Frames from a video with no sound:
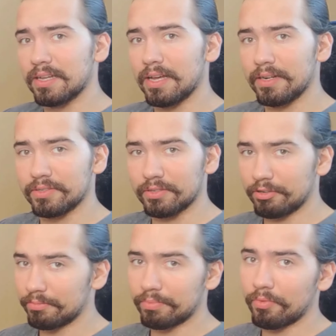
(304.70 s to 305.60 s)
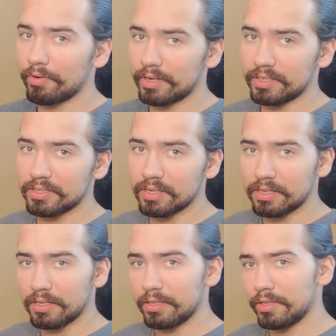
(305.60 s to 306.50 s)
at a certain point,
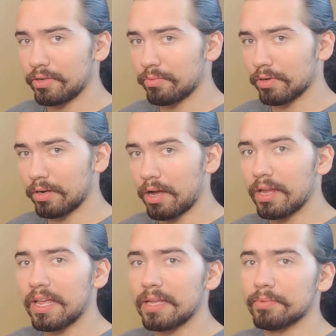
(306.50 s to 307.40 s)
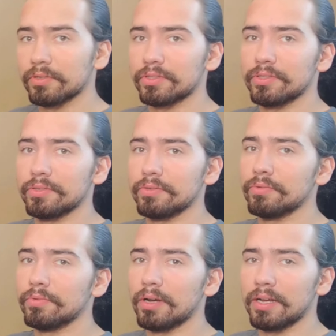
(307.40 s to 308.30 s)
you were unable
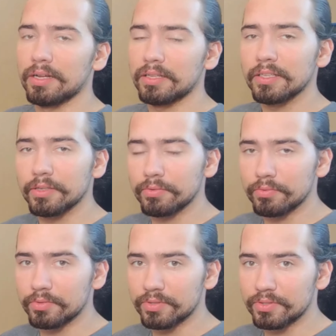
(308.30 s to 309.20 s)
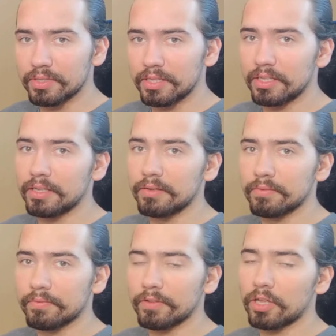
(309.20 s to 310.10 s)
to use the
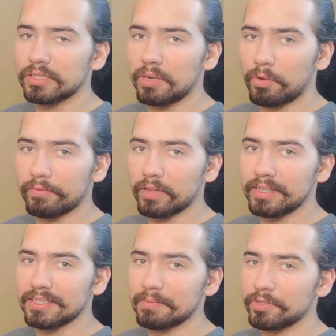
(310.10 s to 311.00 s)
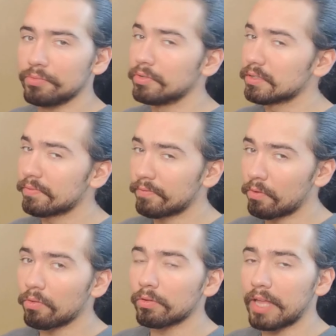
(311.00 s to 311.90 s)
Velocity 1 Flight Sim to its
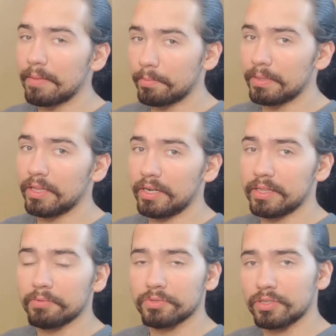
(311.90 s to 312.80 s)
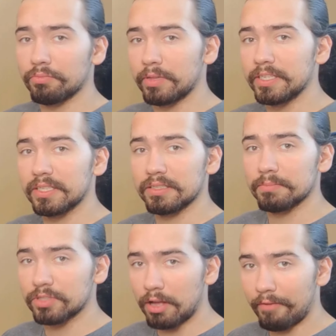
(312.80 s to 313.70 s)
full capability. They were still releasing
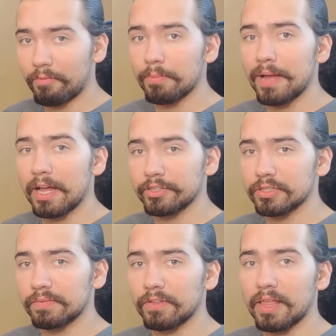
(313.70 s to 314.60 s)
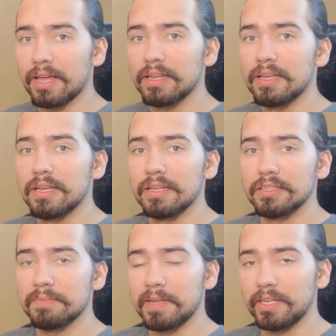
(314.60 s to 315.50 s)
some software patches for that
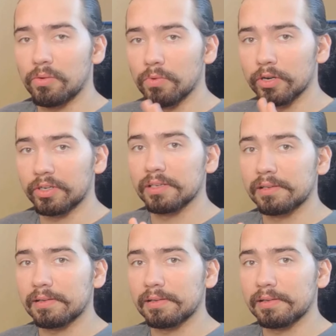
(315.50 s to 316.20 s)
to make it work